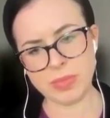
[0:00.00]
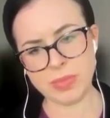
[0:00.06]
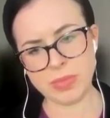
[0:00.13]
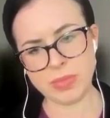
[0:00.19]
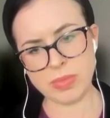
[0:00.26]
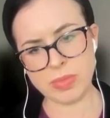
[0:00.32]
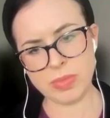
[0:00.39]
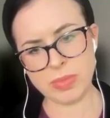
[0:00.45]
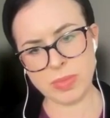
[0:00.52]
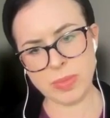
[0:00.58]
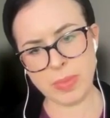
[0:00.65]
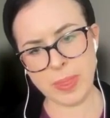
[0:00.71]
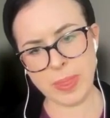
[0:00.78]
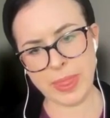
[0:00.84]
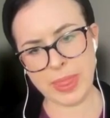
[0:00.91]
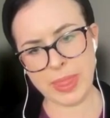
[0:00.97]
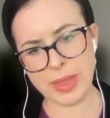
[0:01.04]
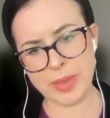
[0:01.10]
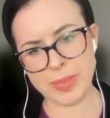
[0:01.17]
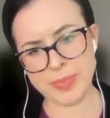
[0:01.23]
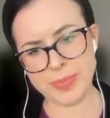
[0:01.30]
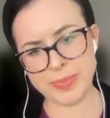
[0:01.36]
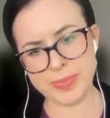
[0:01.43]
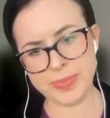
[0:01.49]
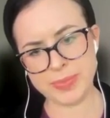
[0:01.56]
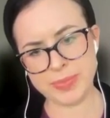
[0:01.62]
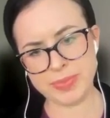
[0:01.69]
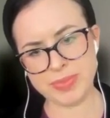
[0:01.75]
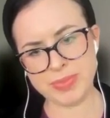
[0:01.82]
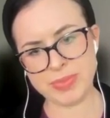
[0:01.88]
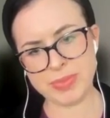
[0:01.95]

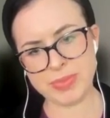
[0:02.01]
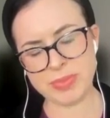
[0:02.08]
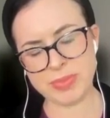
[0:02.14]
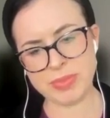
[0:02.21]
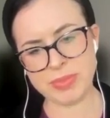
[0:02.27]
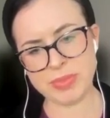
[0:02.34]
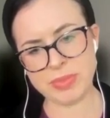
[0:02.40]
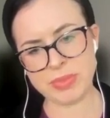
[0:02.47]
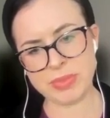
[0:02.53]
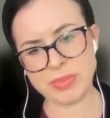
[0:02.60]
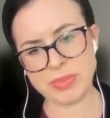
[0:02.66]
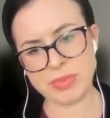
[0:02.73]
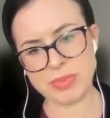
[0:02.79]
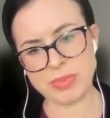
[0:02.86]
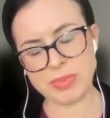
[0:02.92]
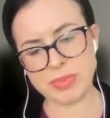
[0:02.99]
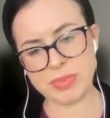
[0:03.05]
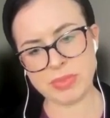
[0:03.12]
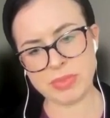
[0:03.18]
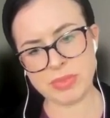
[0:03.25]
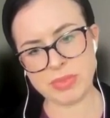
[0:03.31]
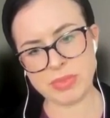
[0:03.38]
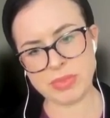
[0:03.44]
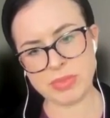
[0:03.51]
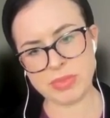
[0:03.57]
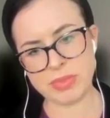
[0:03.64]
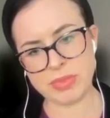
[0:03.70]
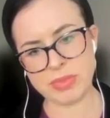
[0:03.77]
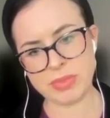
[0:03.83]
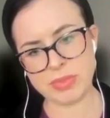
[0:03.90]
[no speech]